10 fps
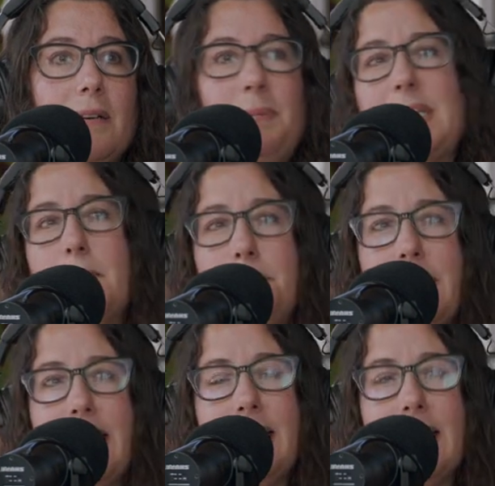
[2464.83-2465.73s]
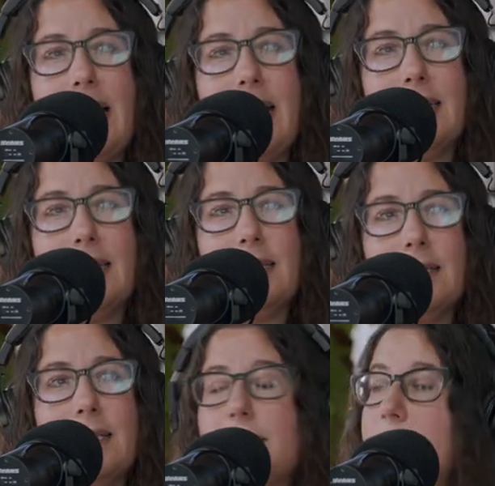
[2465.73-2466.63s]
be complaining, and I think
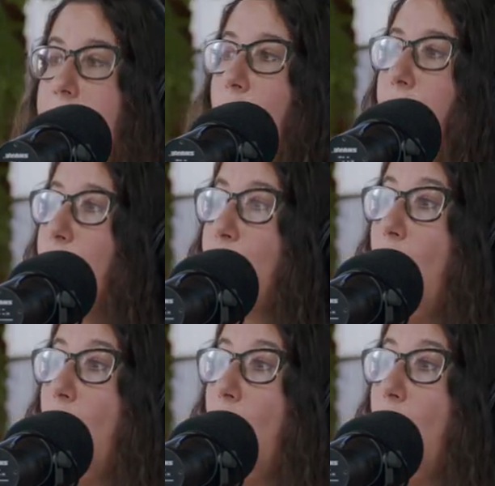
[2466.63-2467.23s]
that that they're in the